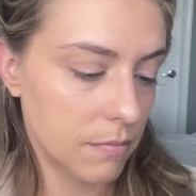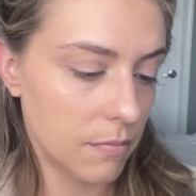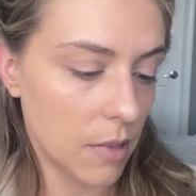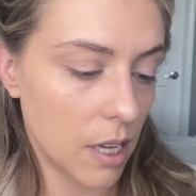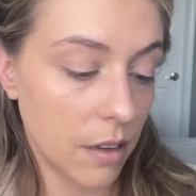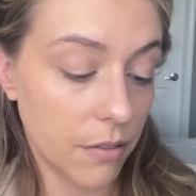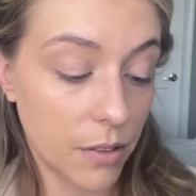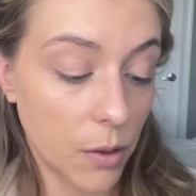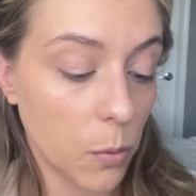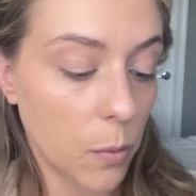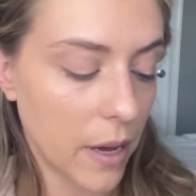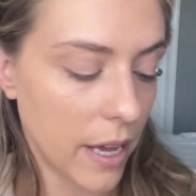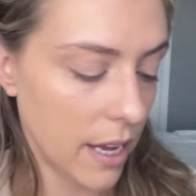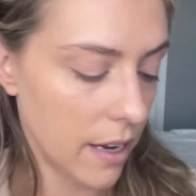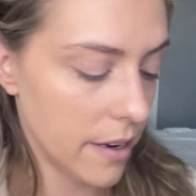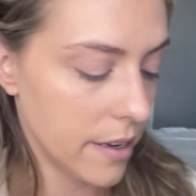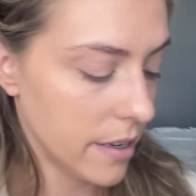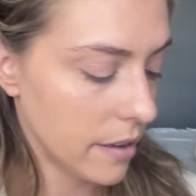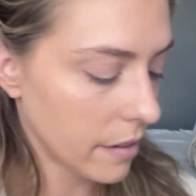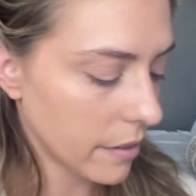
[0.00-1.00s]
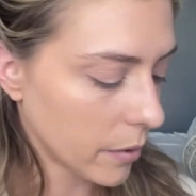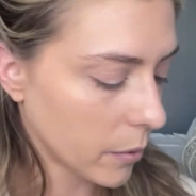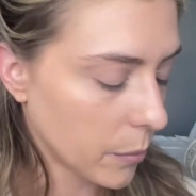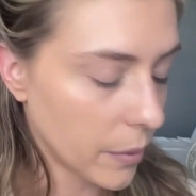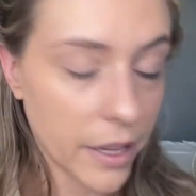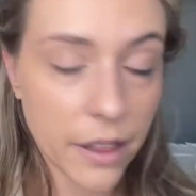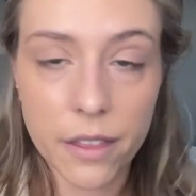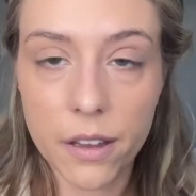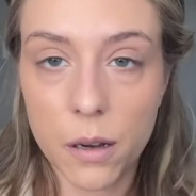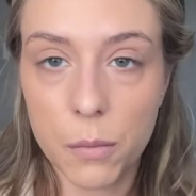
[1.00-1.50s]
of the way, either
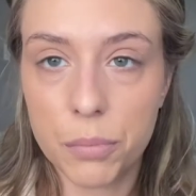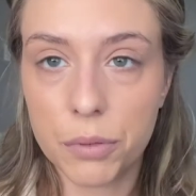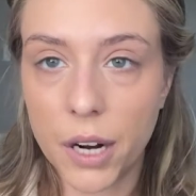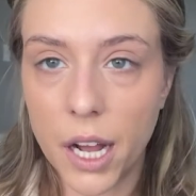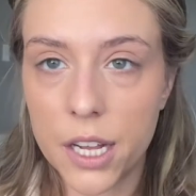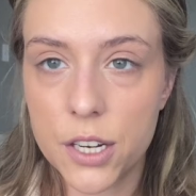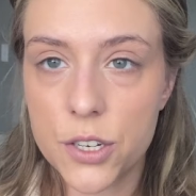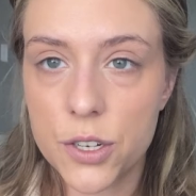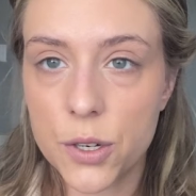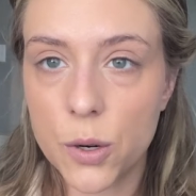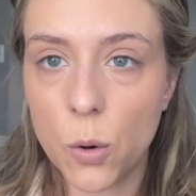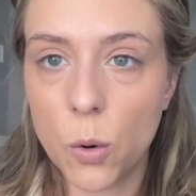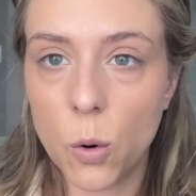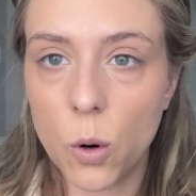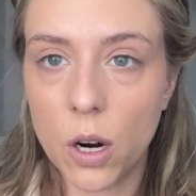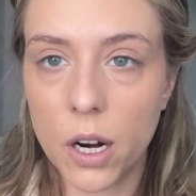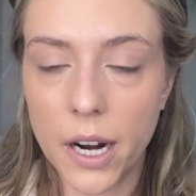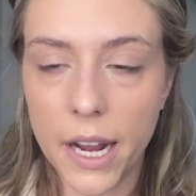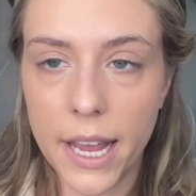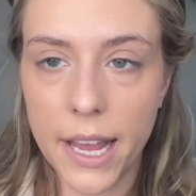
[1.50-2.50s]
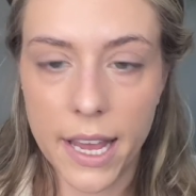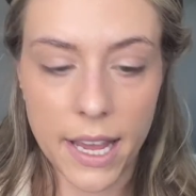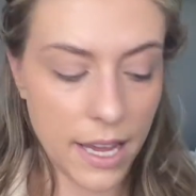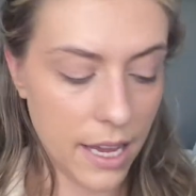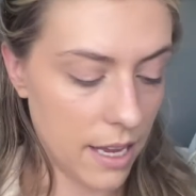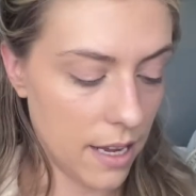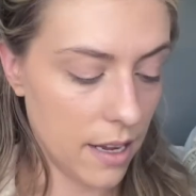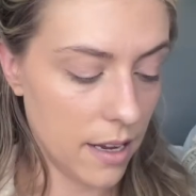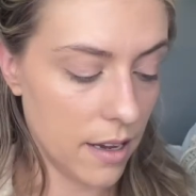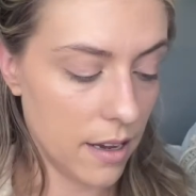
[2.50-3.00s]
with a brush or
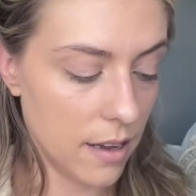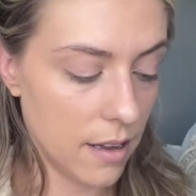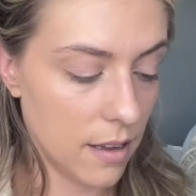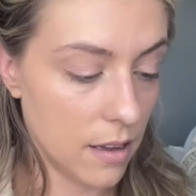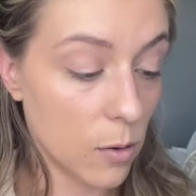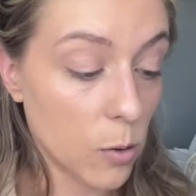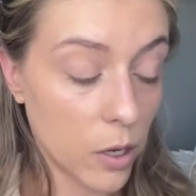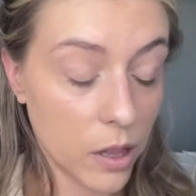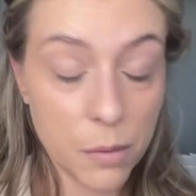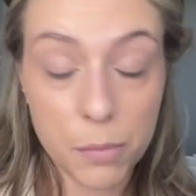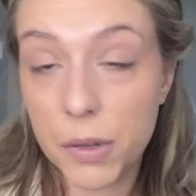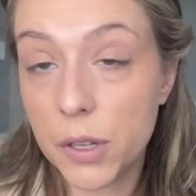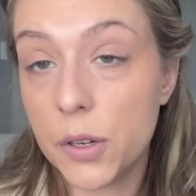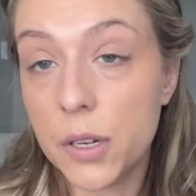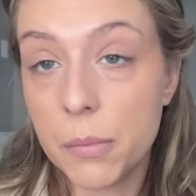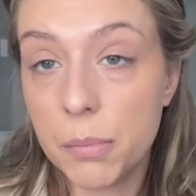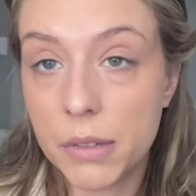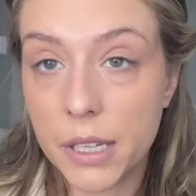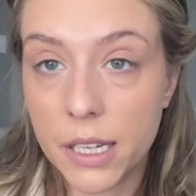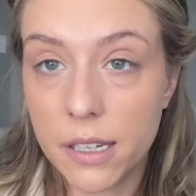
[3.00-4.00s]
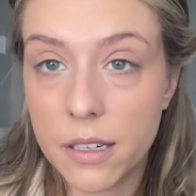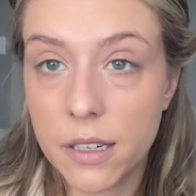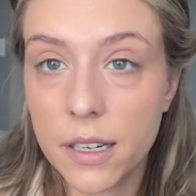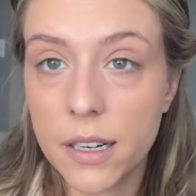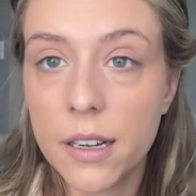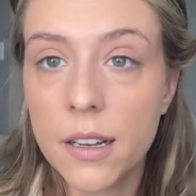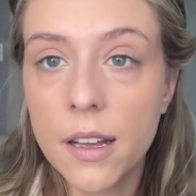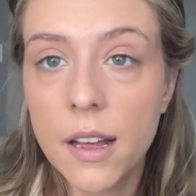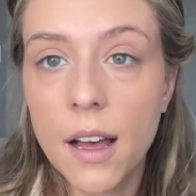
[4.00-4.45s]
the beauty blender.